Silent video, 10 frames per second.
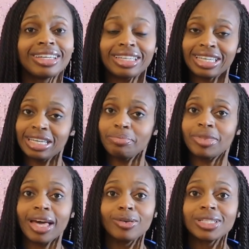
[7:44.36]
keep
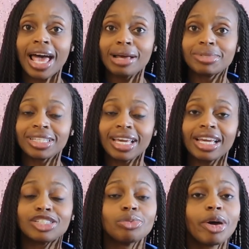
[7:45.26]
those abs
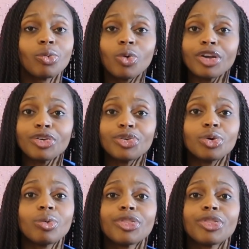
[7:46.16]
engaged no matter what you're doing,